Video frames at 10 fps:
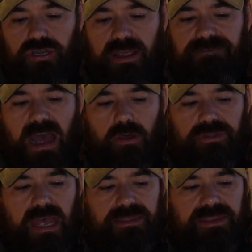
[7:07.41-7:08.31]
So I
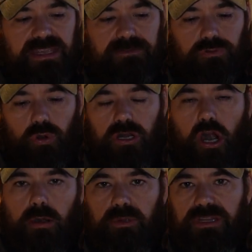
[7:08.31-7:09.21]
found that the
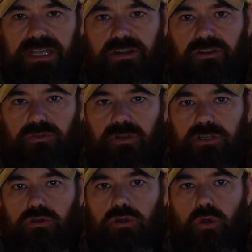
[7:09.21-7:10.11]
fluorocarbon leaders,
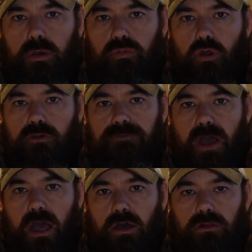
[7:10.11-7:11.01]
a little lower
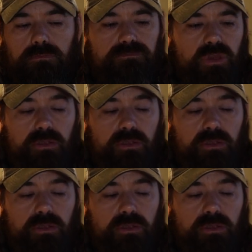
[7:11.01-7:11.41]
profile,